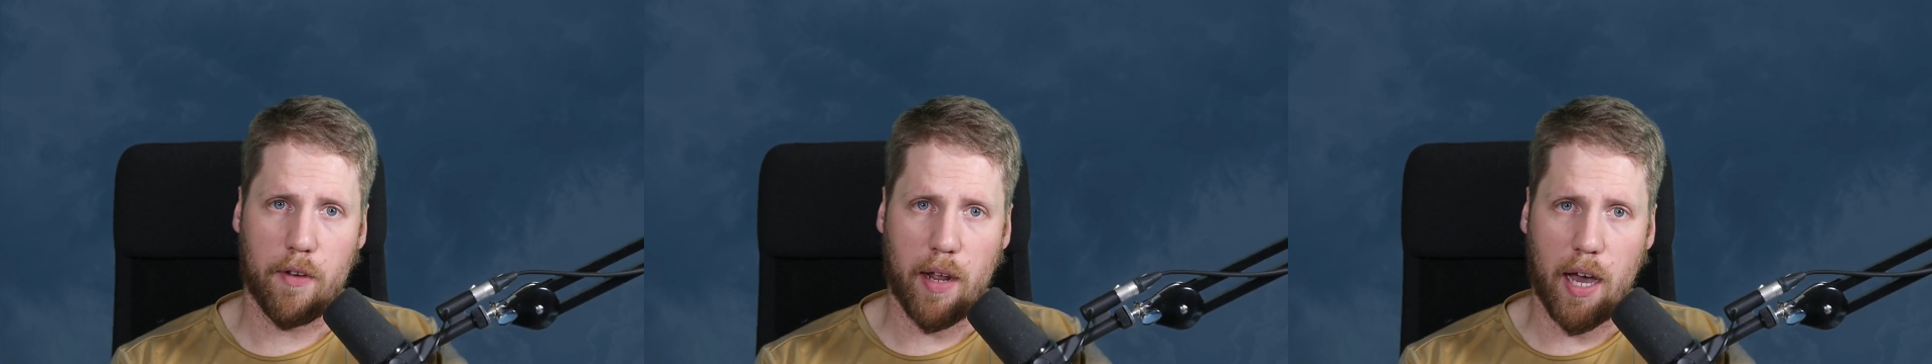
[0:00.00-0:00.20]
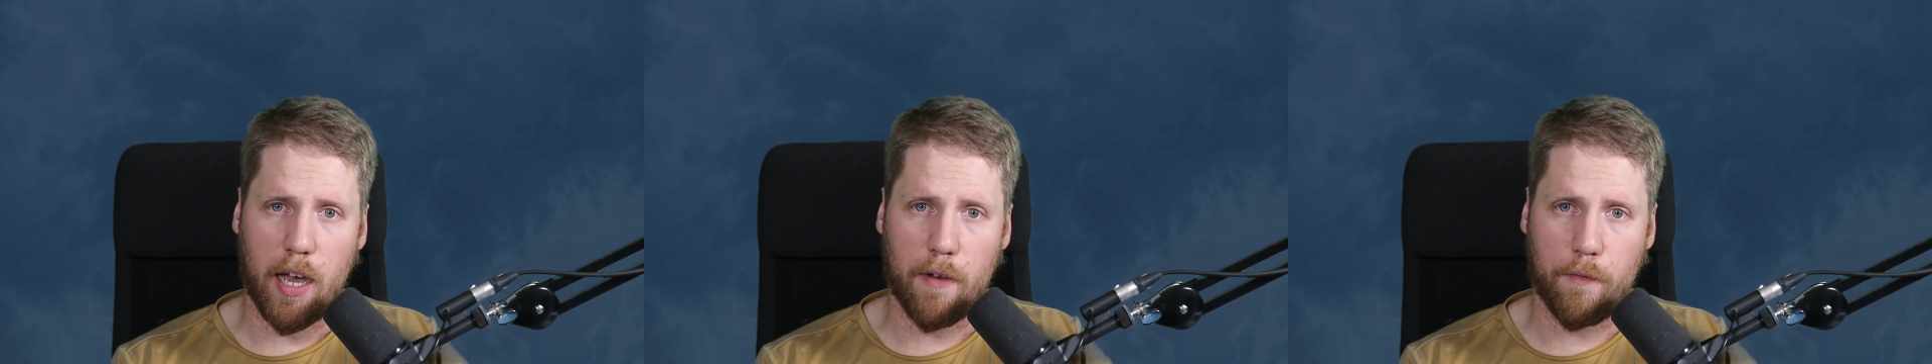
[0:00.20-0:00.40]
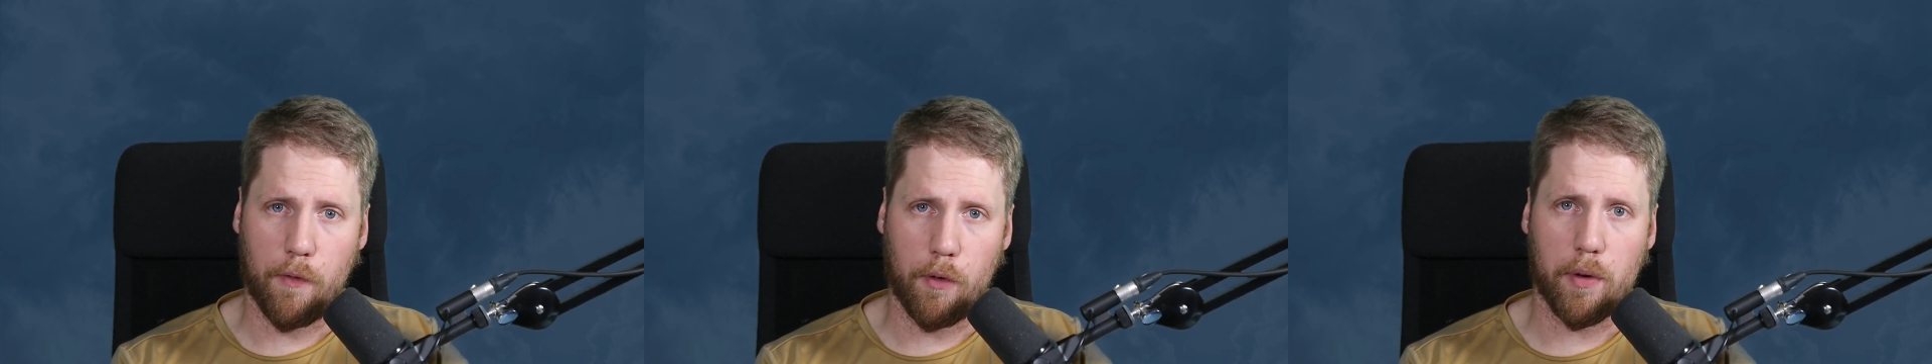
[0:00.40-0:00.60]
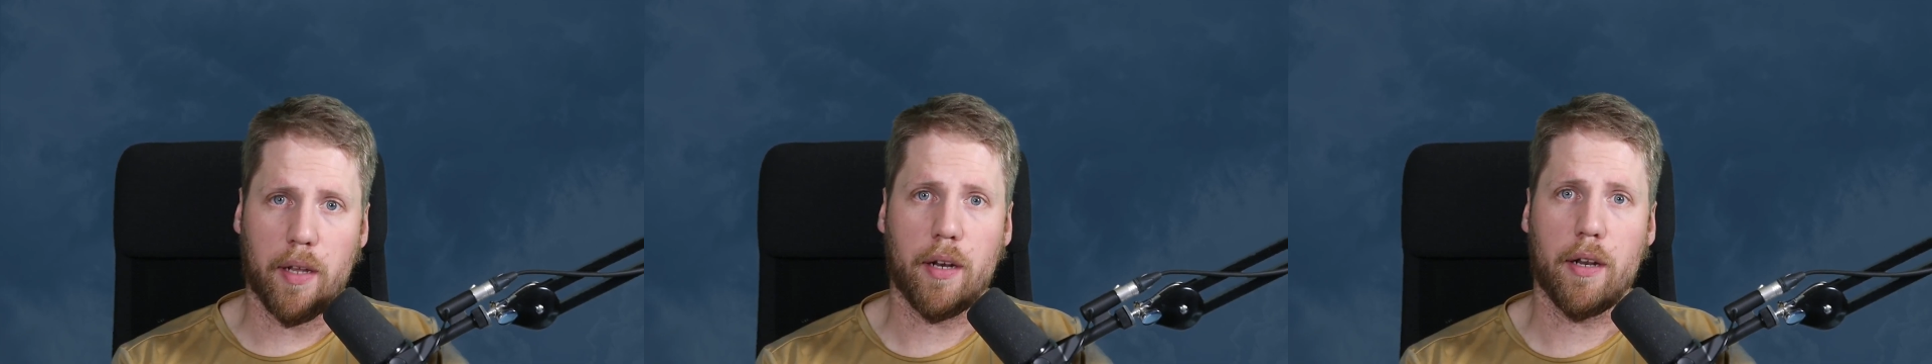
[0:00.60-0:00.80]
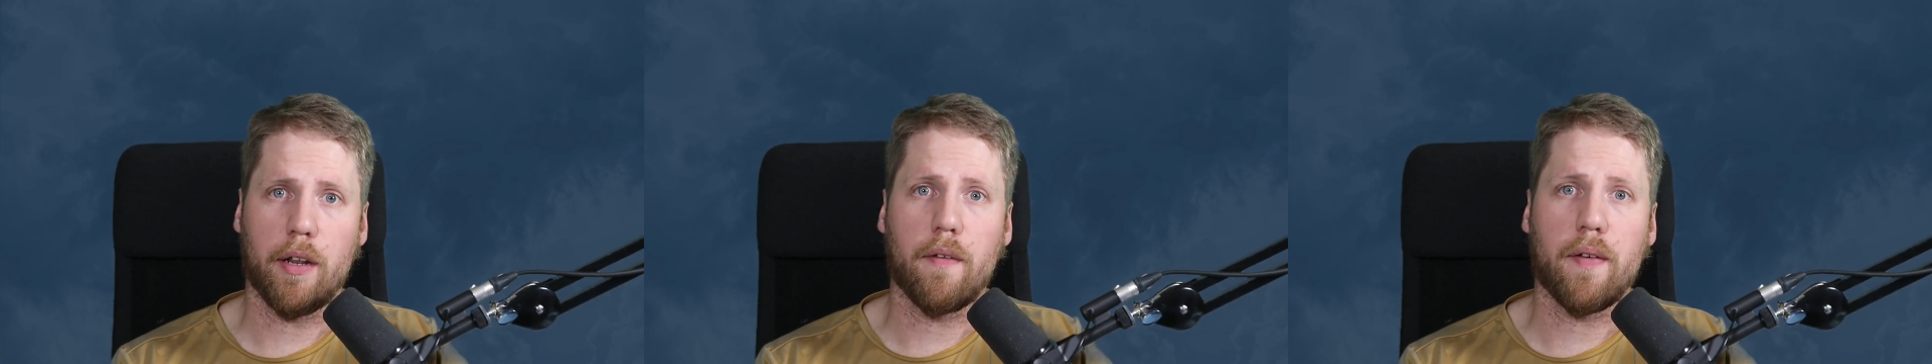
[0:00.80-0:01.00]
iPhone and
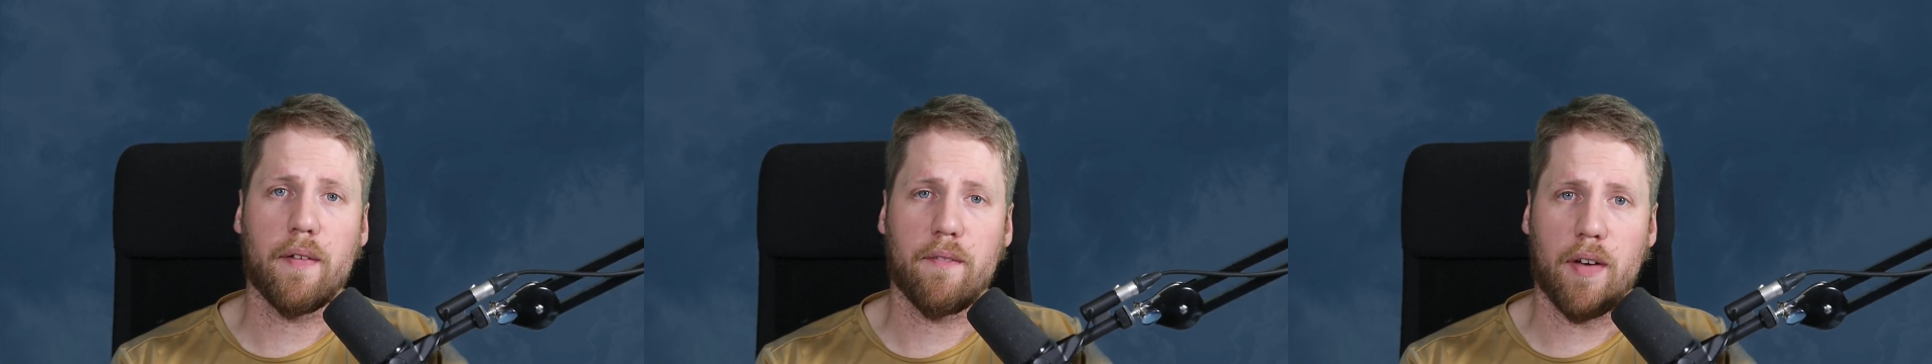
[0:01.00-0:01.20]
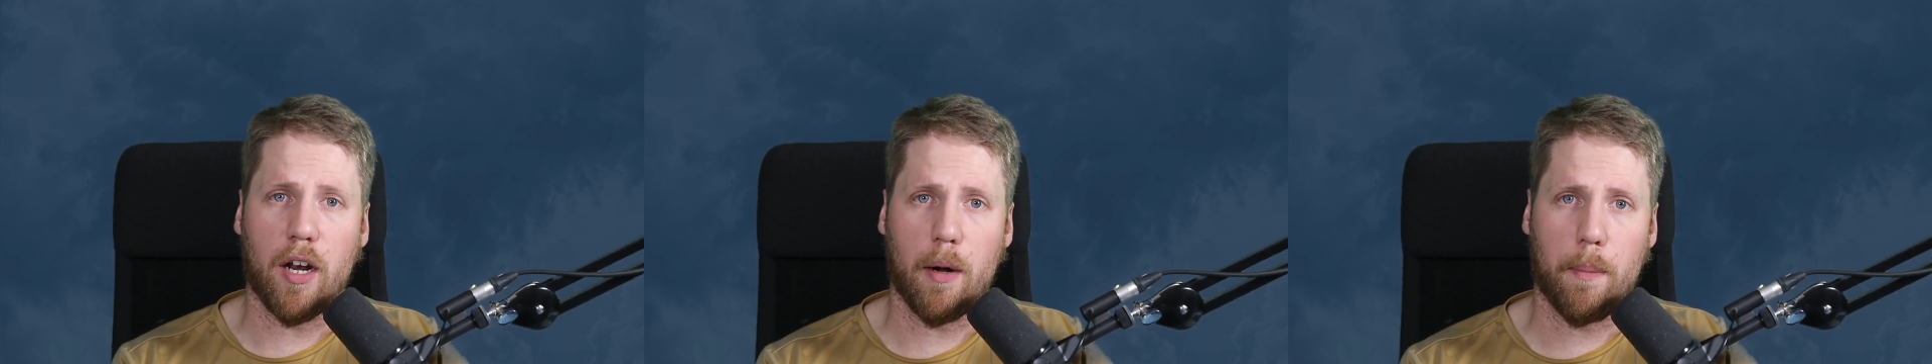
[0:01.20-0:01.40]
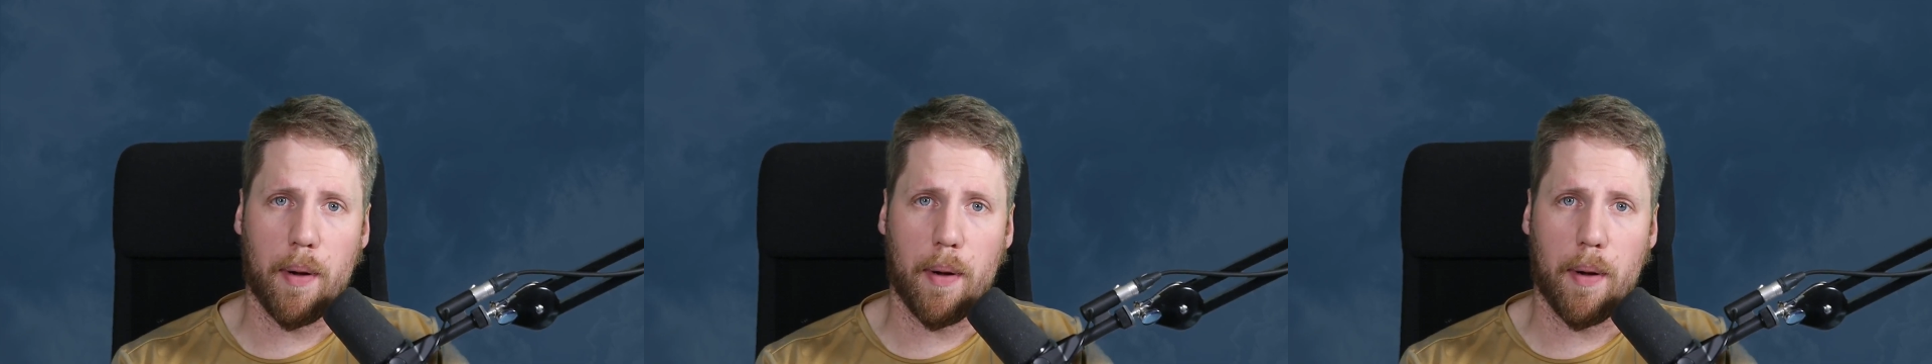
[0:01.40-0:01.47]
a developer